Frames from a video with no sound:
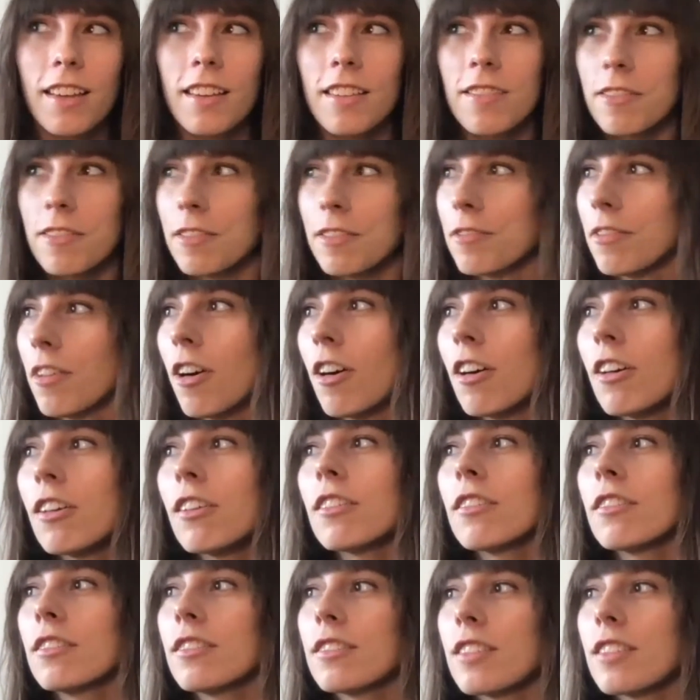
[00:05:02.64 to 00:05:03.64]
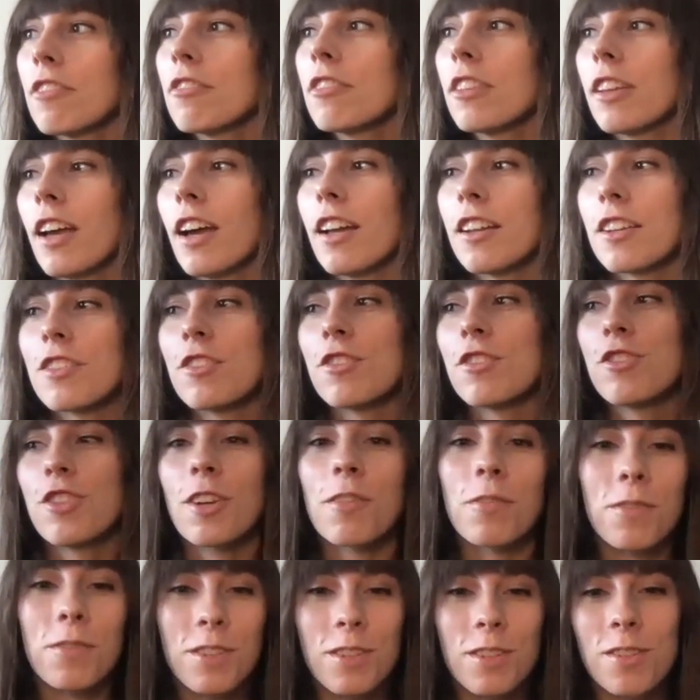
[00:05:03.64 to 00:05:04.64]
we've all definitely had to
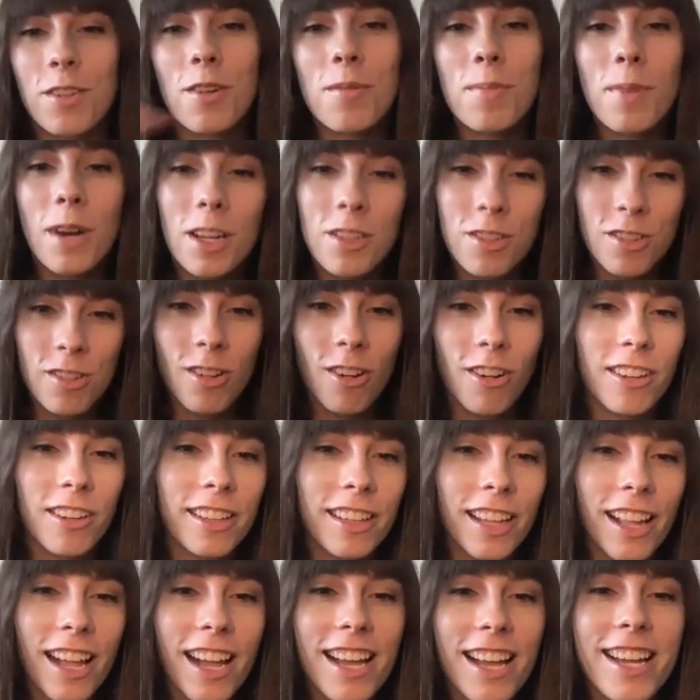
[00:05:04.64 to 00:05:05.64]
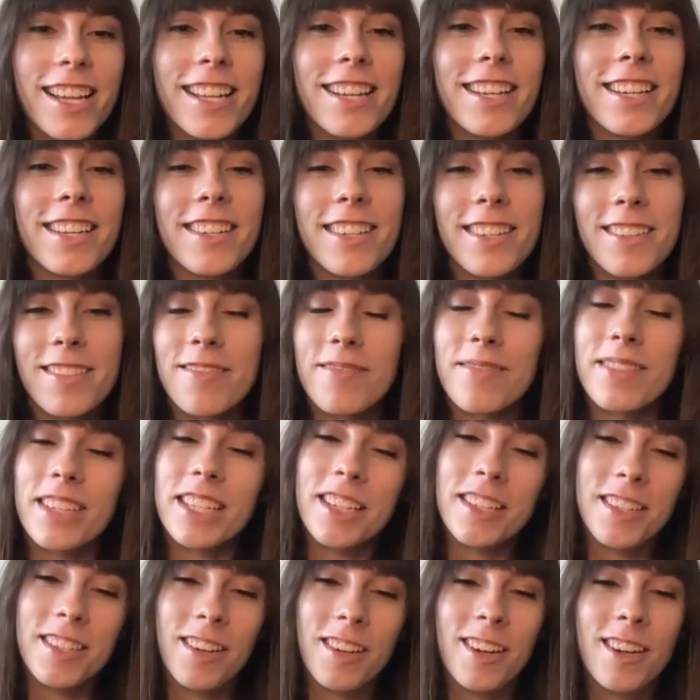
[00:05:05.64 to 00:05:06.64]
shift so much online, and
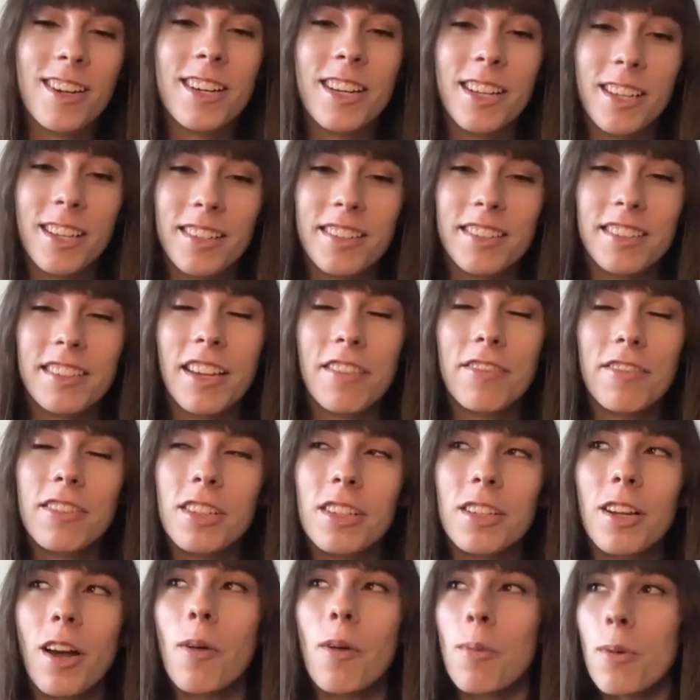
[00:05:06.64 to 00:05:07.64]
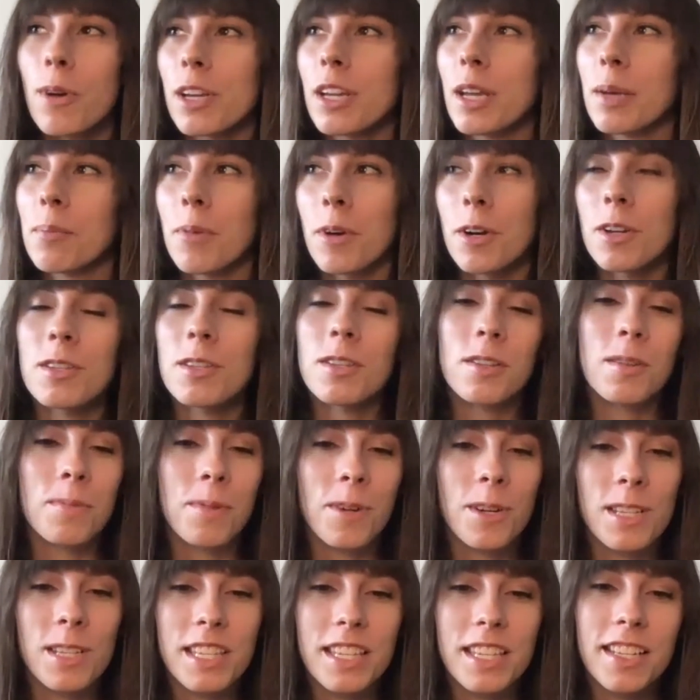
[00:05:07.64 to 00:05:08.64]
it's hard, definitely not working person to
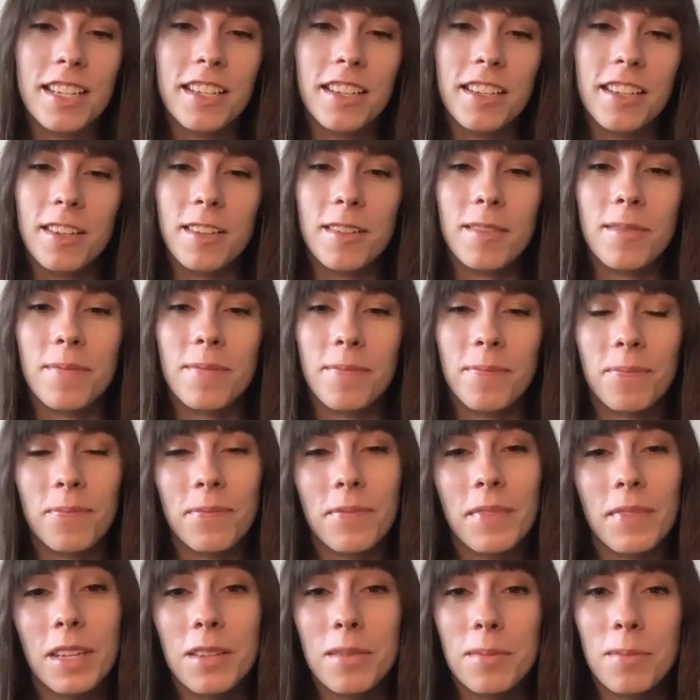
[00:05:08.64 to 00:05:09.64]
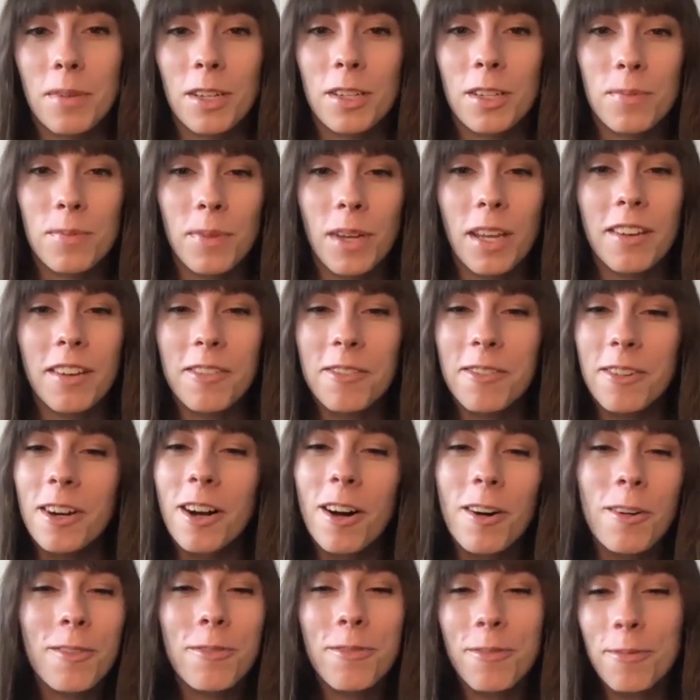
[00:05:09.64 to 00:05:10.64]
person as much, but we're
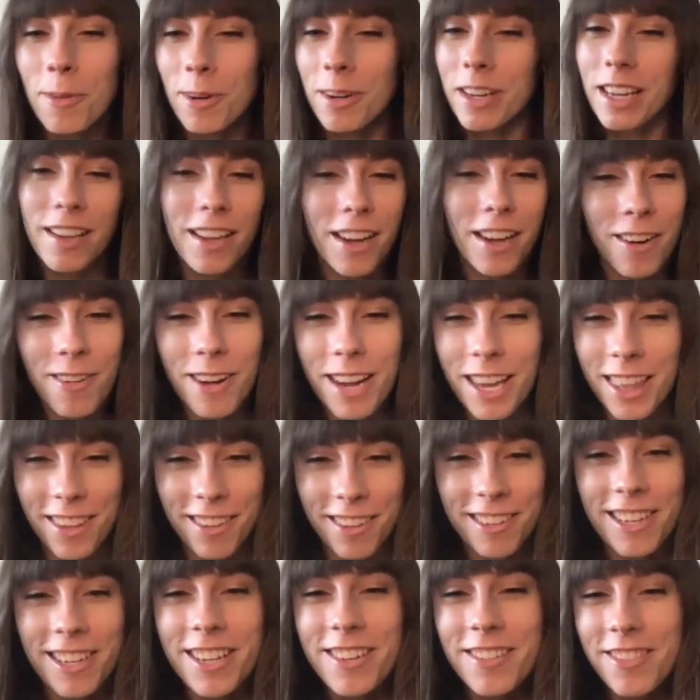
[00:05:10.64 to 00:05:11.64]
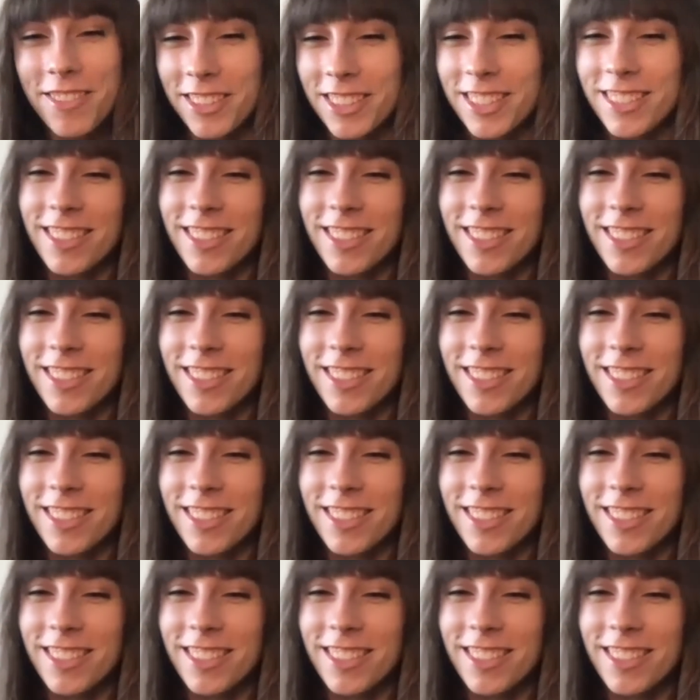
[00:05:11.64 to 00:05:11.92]
all working our way through it for sure.